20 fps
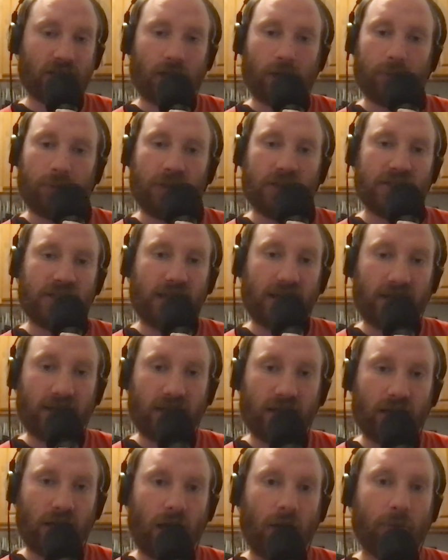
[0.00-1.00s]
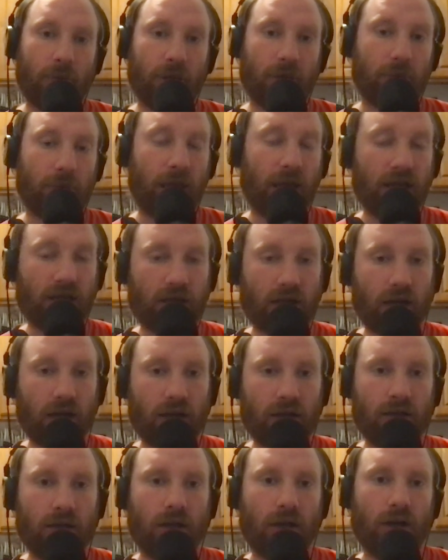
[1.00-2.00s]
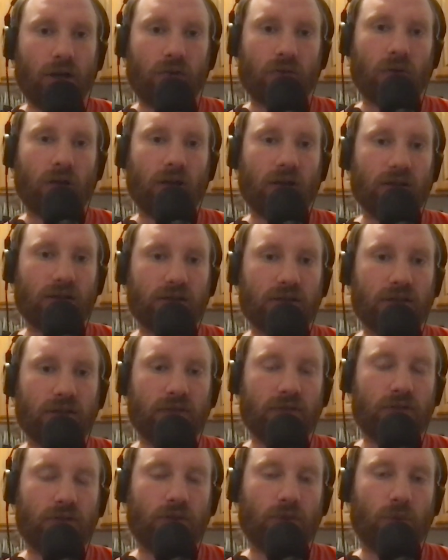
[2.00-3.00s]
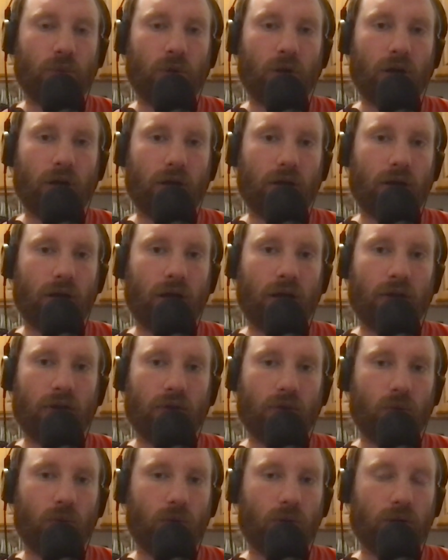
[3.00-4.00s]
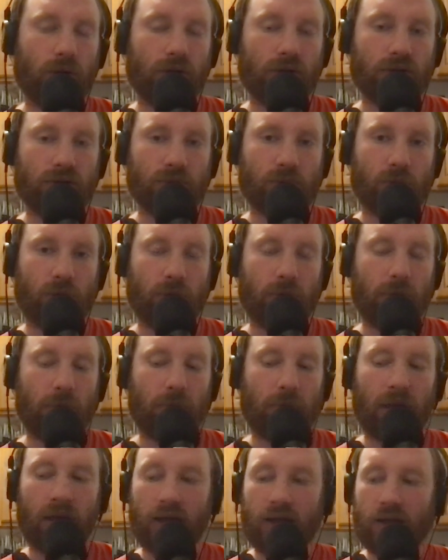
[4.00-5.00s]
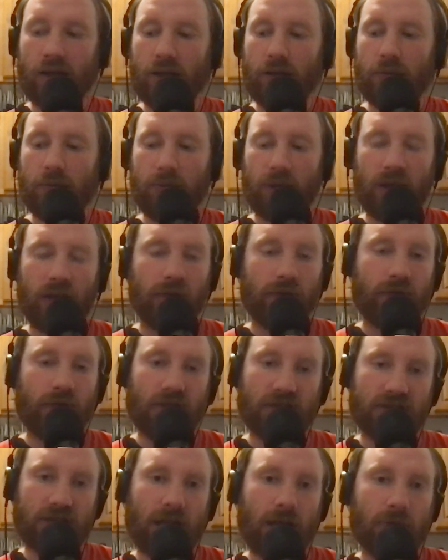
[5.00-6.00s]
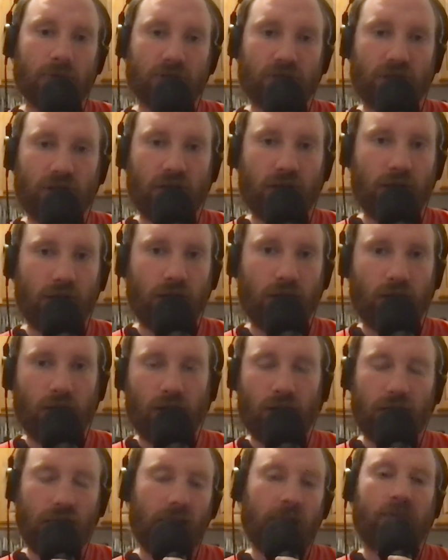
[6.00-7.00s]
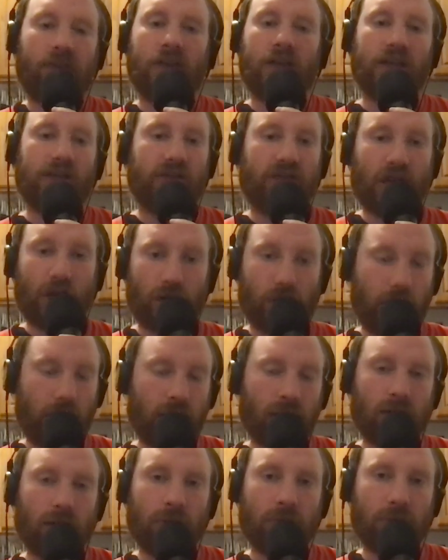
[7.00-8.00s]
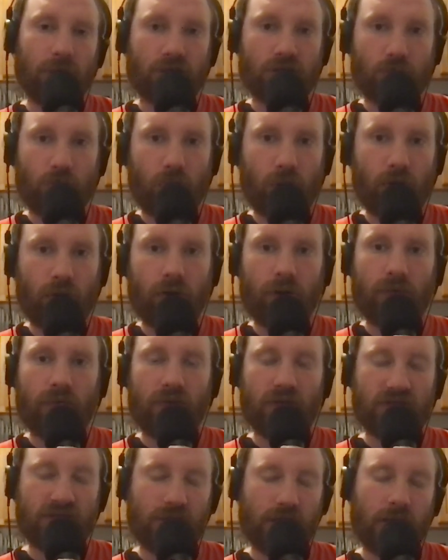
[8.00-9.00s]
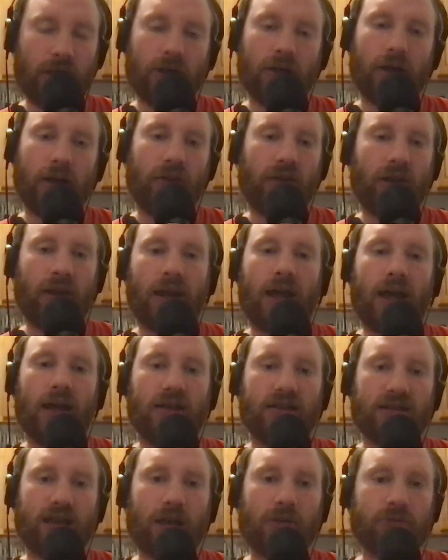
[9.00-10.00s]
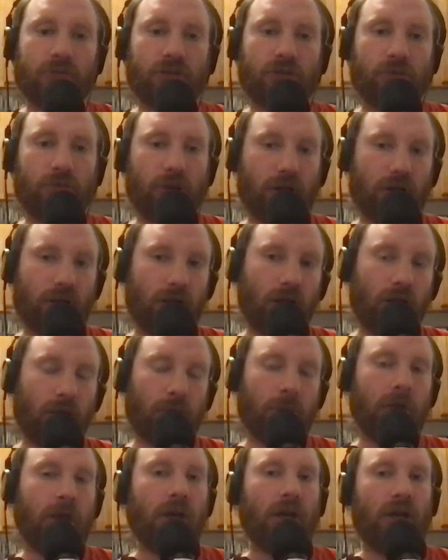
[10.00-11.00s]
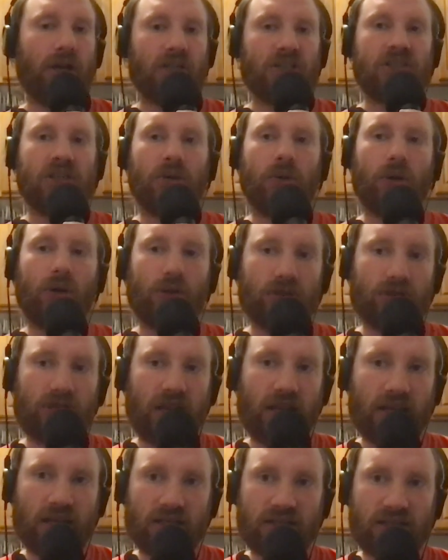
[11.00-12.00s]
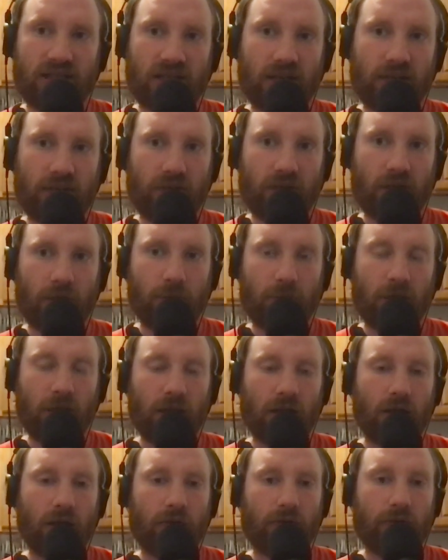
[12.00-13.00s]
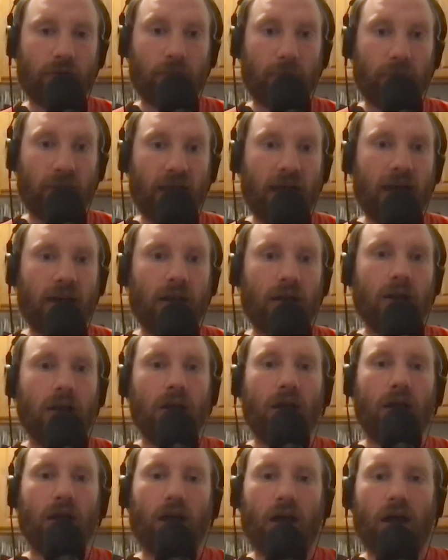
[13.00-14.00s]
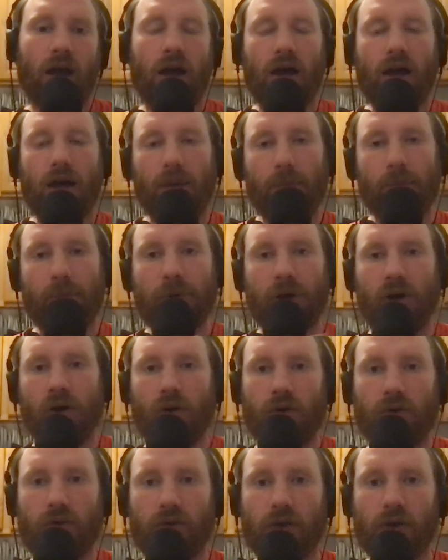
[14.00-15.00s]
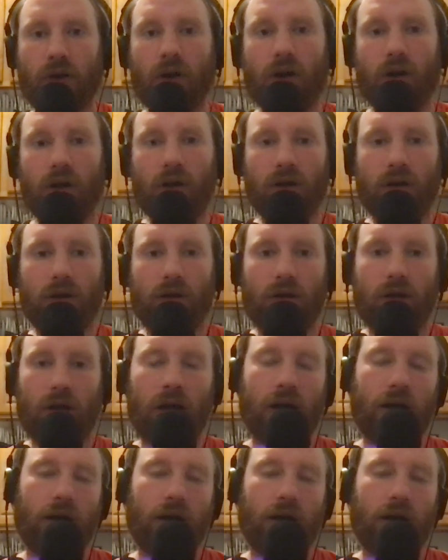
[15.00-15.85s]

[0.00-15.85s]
going to be taking a big pay cut relative to what the Orioles would have been paying him if he had theoretically pitched well enough this year and then had his option picked up. So he'll take a significant pay cut from that. But overall,